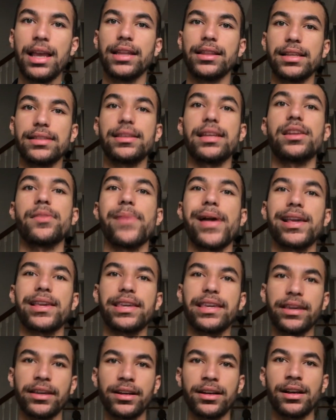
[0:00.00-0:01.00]
They send it back
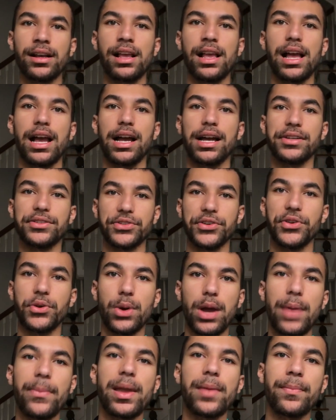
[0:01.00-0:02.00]
here, I show you
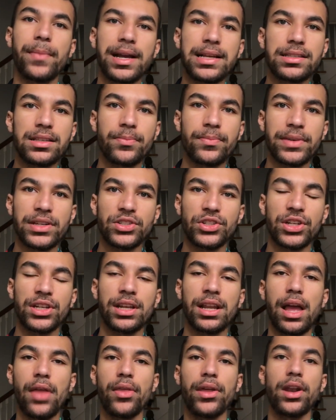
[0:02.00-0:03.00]
how I made my
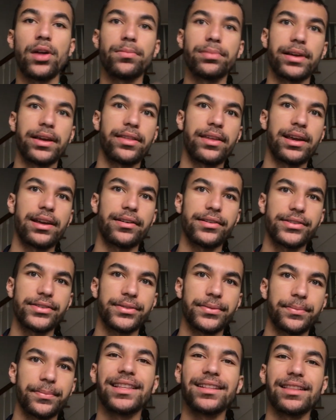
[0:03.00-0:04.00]
submission, and then I'll play
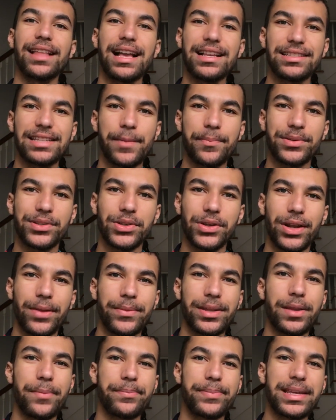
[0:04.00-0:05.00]
theirs. In the last episode, I
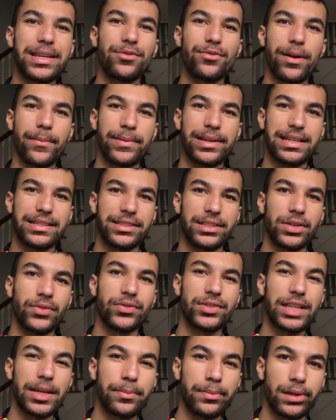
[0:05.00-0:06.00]
made a beat reminiscent of
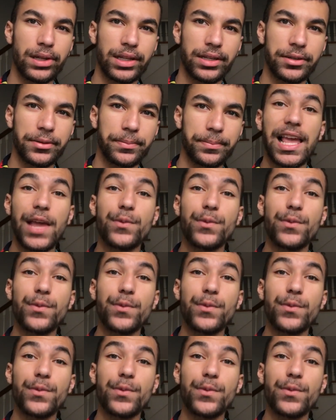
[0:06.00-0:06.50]
Timbaland.